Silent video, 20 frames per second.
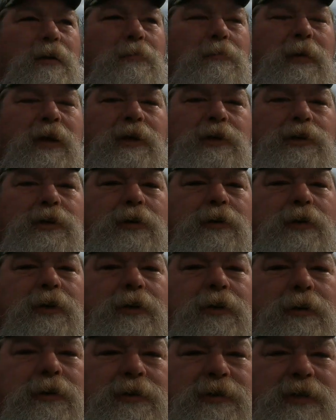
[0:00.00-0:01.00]
Make sure that
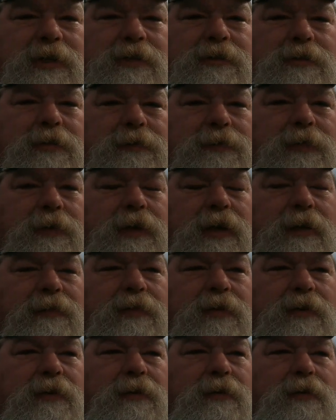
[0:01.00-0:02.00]
your sins are
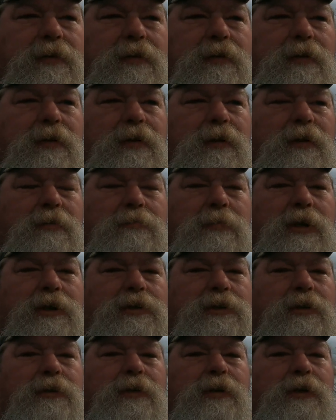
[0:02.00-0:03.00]
forgiven Make
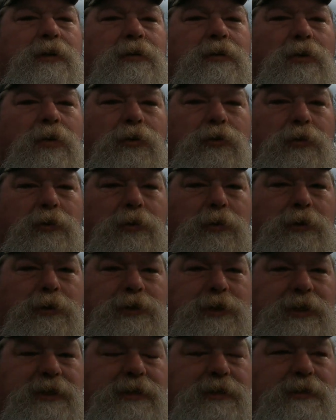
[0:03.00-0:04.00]
sure that you know the Lord
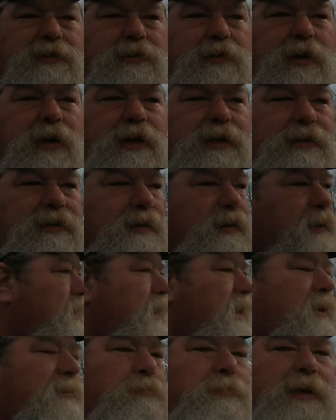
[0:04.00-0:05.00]
Jesus Christ
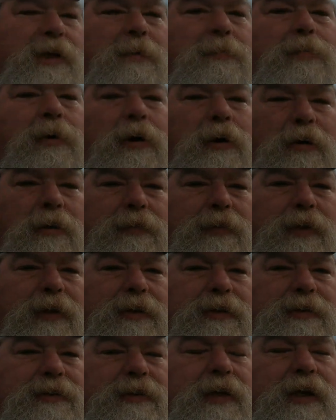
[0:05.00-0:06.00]
and be a part of
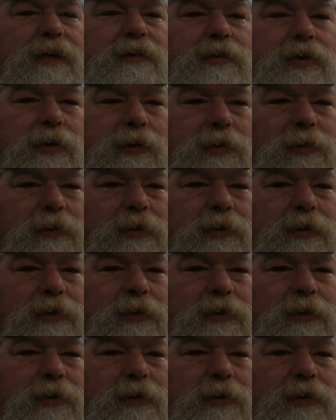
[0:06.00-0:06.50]
his eternal